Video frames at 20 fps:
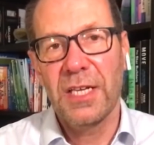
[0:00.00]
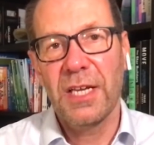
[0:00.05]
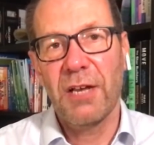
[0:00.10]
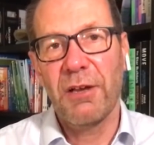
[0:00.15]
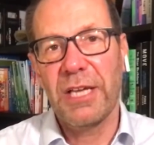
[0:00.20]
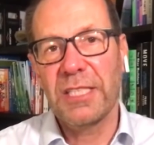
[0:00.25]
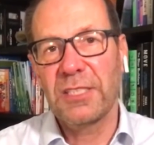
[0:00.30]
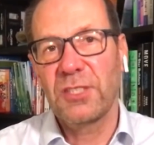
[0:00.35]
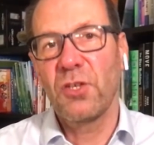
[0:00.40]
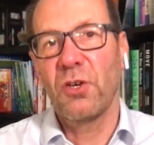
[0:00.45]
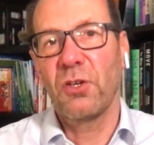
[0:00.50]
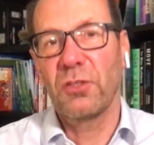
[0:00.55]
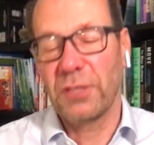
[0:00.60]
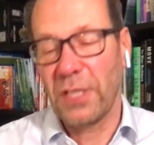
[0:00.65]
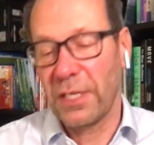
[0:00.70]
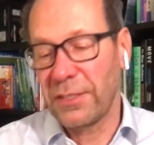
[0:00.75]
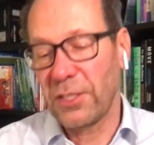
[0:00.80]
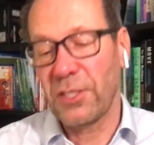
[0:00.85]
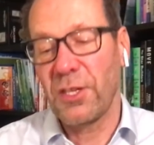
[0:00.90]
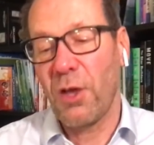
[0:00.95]
Now, it's not,
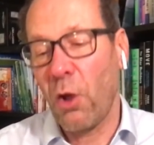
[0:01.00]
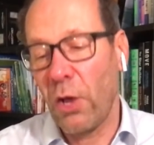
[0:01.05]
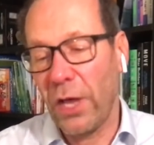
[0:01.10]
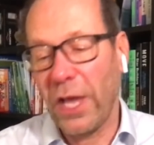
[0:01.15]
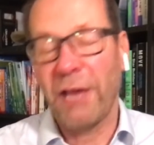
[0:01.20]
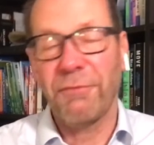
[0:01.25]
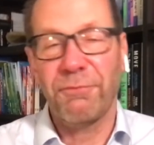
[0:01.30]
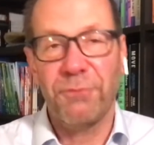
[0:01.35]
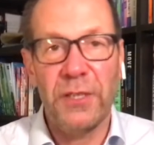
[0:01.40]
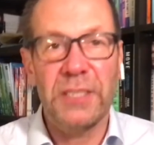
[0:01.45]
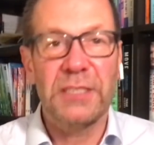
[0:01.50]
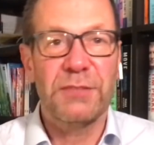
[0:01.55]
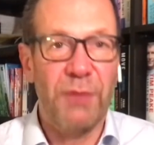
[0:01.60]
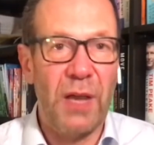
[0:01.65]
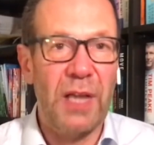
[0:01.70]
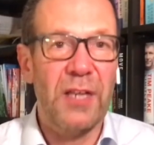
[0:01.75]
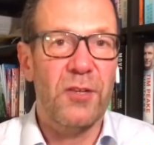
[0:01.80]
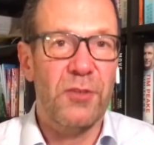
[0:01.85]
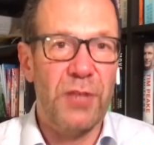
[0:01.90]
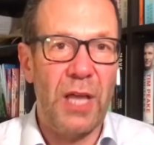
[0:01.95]
it's a, at face
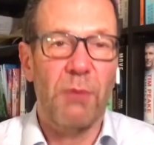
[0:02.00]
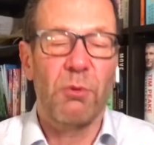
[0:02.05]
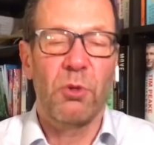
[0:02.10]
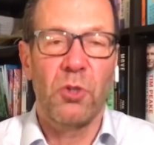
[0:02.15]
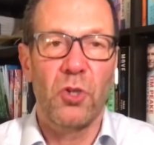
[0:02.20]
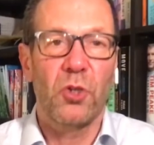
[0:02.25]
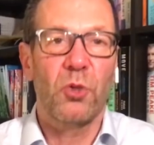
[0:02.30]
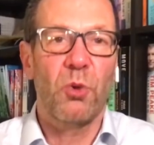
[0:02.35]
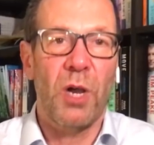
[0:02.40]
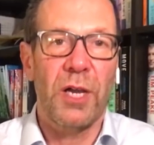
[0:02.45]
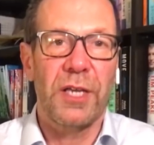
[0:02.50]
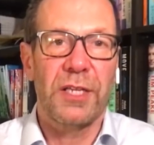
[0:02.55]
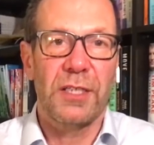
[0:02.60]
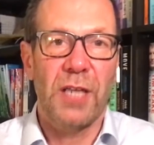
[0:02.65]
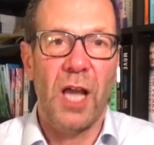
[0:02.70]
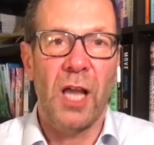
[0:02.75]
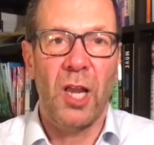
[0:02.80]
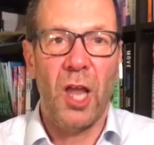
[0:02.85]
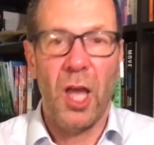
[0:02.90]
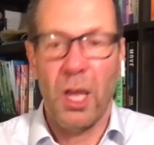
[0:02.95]
value, that will look quite
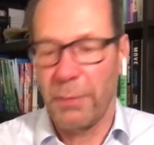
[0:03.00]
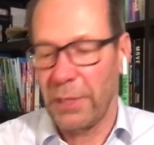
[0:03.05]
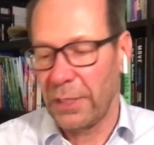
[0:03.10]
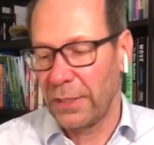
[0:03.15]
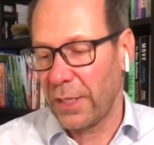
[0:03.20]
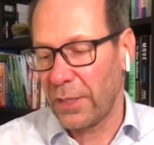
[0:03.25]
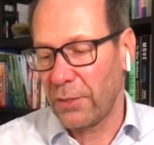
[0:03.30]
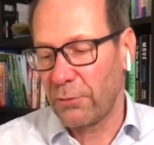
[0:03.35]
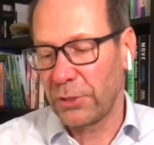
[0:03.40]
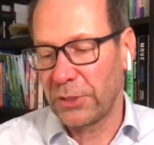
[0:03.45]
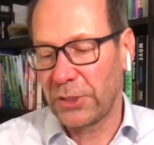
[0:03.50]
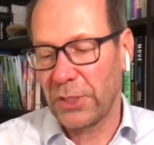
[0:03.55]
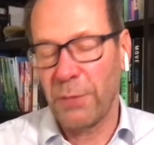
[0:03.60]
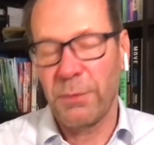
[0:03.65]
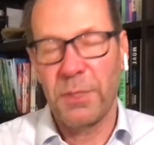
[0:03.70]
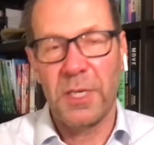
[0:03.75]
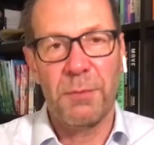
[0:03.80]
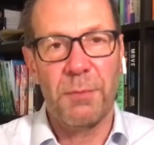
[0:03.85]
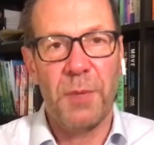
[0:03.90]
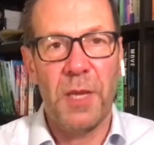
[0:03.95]
alarming that there are so
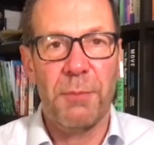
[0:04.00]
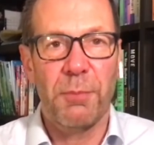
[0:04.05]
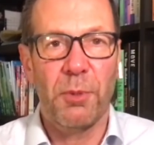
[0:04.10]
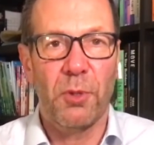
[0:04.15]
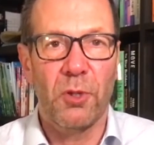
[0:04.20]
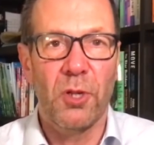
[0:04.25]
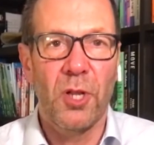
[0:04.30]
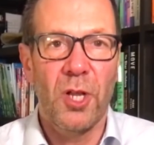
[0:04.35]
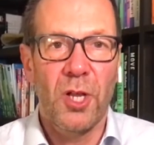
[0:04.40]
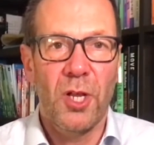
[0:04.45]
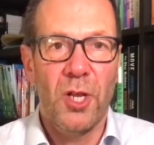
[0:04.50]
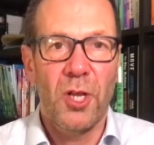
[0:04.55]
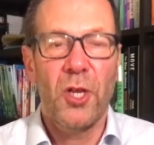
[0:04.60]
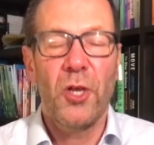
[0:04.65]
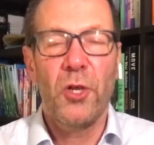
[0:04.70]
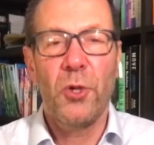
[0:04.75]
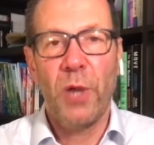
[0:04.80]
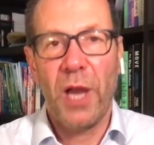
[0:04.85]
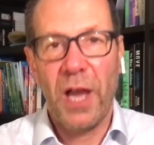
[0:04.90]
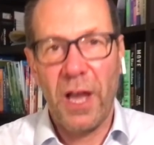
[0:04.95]
many people
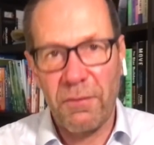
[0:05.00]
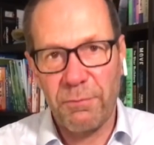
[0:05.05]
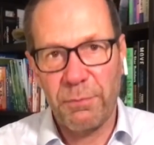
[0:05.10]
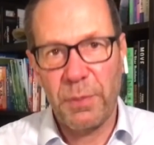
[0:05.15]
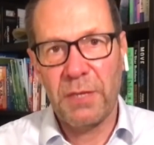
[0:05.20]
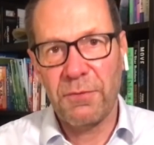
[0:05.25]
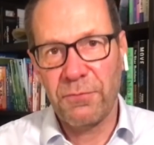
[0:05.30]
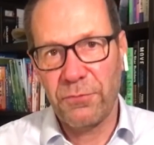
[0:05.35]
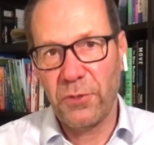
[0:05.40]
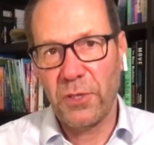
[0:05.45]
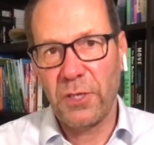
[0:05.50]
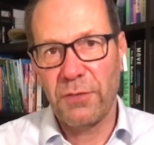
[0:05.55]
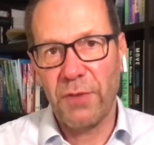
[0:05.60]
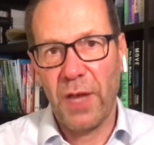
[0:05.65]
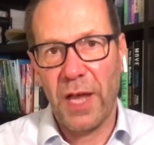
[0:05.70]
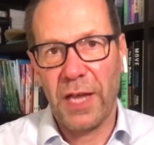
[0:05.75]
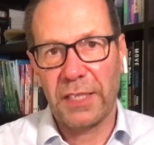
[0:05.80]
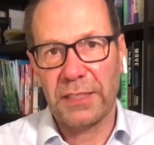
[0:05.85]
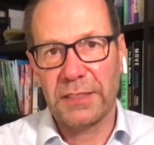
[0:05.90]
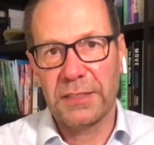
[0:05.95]
who have been fully
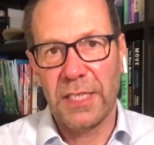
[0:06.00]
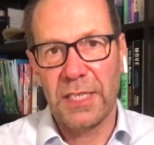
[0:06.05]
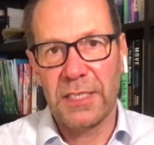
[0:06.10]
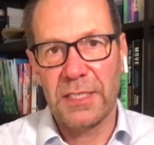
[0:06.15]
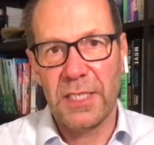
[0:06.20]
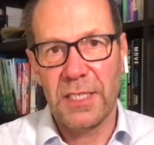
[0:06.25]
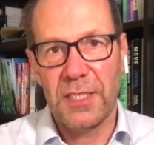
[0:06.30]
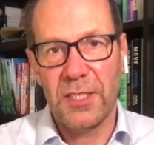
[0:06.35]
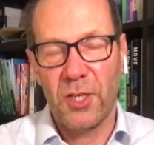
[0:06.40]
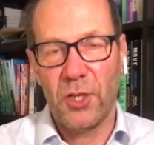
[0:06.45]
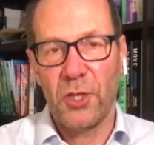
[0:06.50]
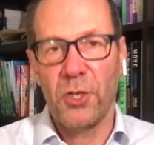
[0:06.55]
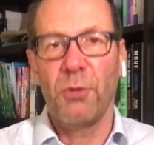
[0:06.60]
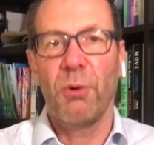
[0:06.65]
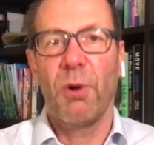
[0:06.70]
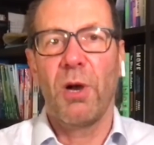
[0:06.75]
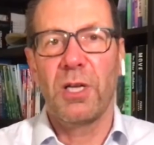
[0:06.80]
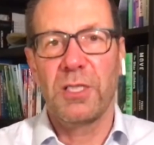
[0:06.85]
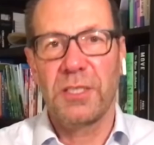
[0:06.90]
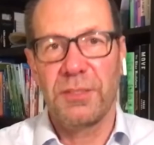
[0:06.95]
vaccinated
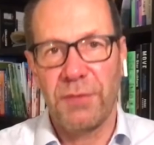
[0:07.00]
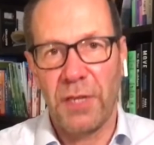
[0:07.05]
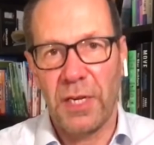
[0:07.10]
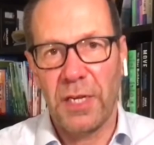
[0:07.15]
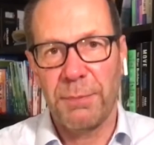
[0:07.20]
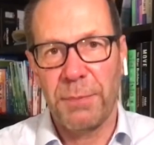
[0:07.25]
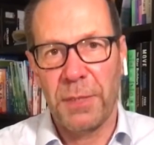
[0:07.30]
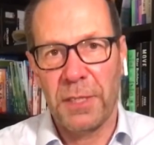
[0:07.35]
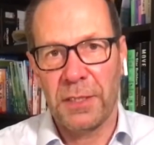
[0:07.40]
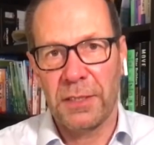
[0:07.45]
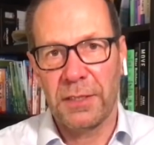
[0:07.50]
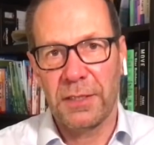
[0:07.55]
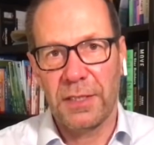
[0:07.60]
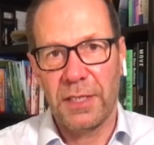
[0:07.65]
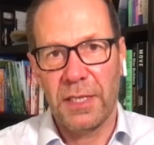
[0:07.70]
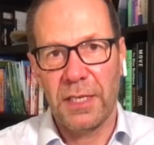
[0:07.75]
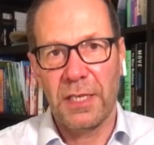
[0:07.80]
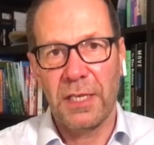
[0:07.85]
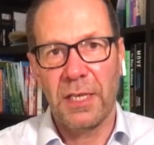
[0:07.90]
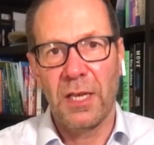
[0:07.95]
who are developing
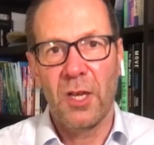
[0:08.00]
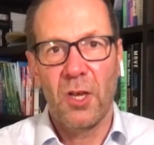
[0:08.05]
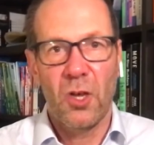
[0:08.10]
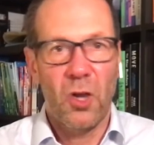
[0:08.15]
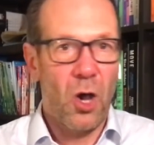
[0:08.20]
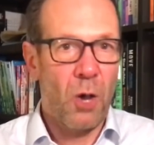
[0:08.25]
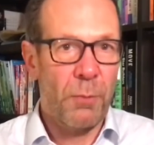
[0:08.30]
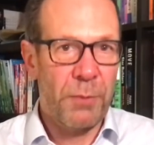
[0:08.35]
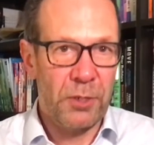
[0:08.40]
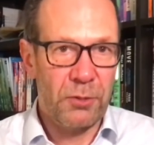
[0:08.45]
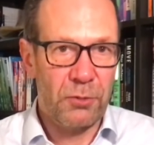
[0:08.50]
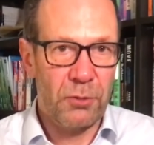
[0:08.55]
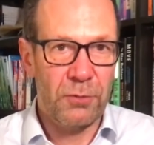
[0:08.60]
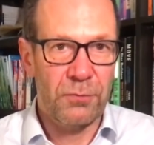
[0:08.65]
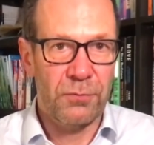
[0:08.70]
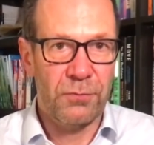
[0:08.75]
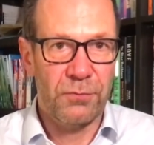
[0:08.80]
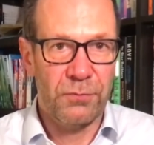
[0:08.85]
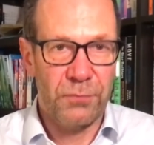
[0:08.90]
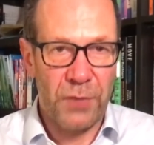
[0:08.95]
the
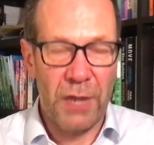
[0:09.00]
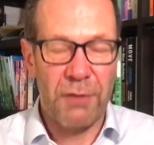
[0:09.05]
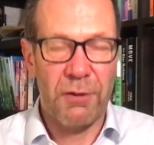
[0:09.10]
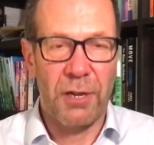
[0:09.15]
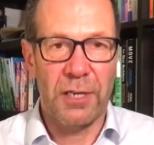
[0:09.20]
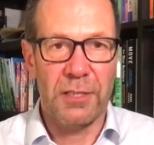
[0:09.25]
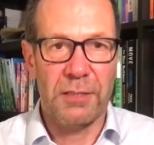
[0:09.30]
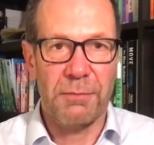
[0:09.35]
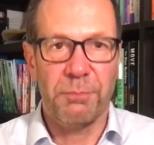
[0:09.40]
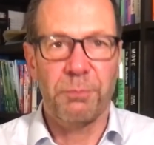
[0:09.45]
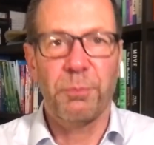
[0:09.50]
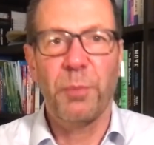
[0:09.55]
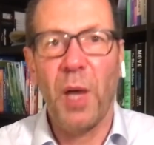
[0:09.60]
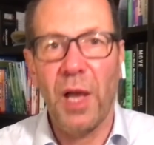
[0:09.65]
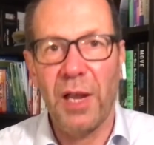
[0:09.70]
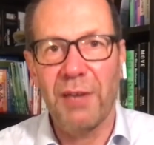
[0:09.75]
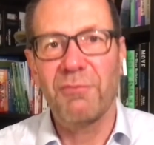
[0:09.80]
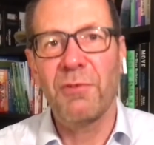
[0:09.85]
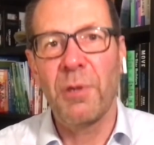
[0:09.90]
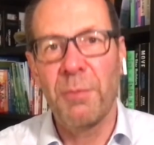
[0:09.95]
Omicron variant.
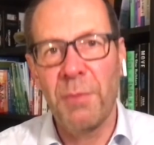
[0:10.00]
But